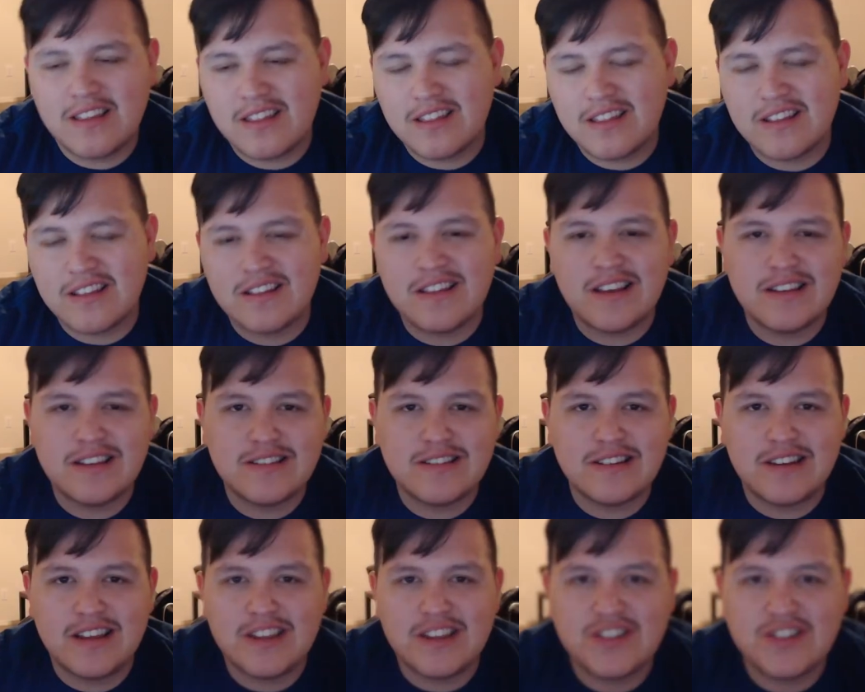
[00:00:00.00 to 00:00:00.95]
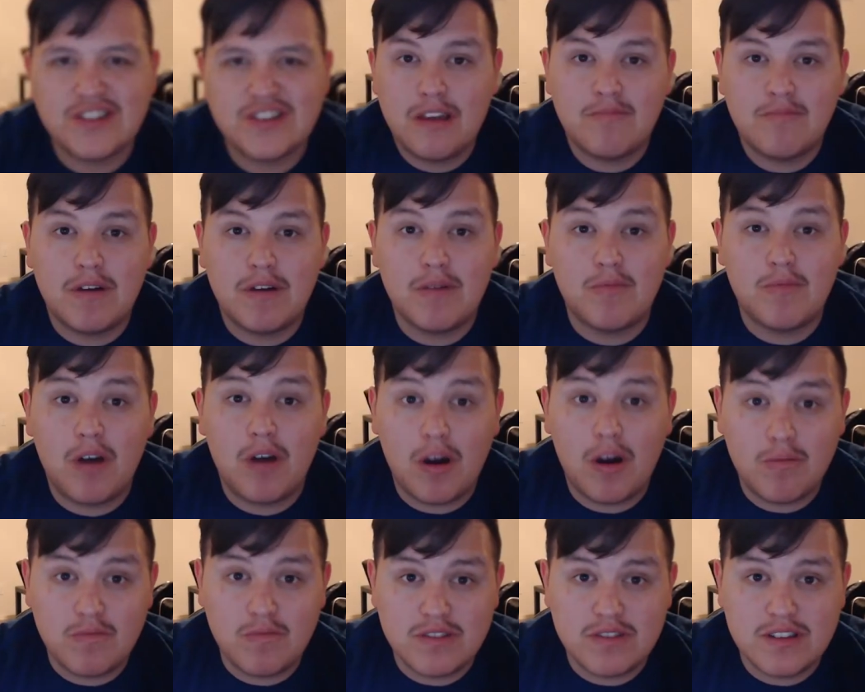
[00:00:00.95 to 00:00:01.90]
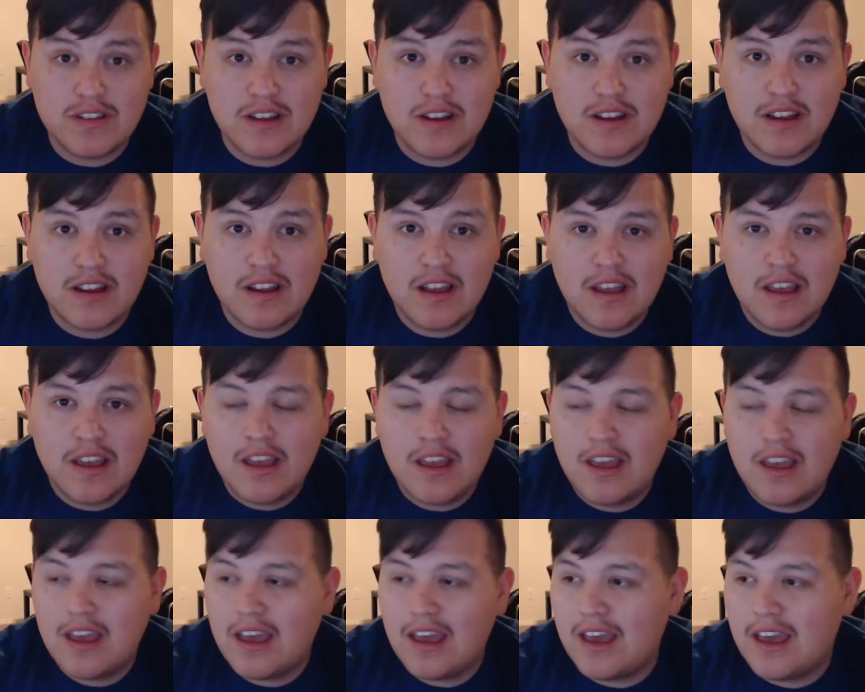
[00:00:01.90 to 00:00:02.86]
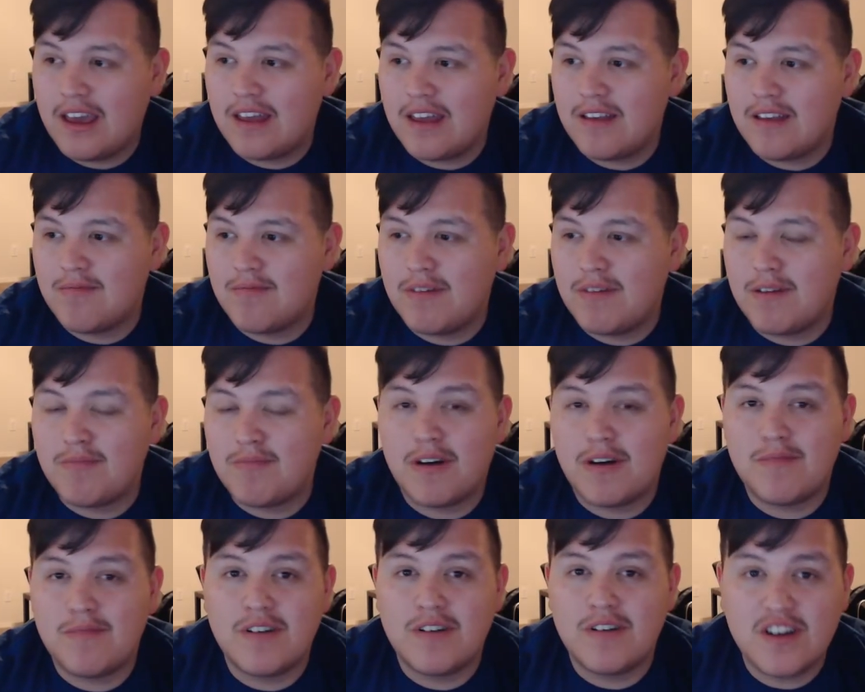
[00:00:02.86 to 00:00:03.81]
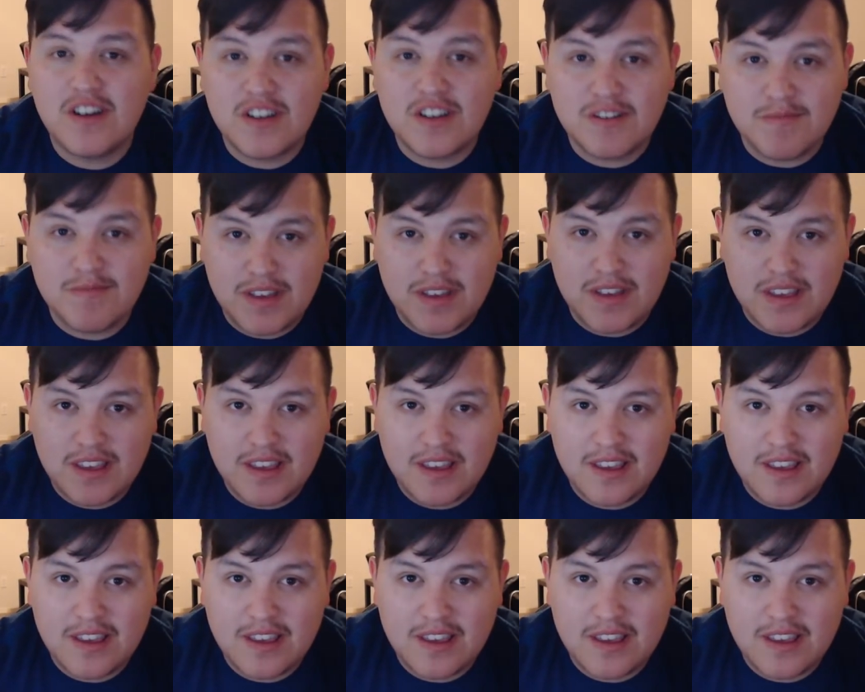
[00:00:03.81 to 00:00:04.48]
the destination, my mom was there, and my mom hugged me.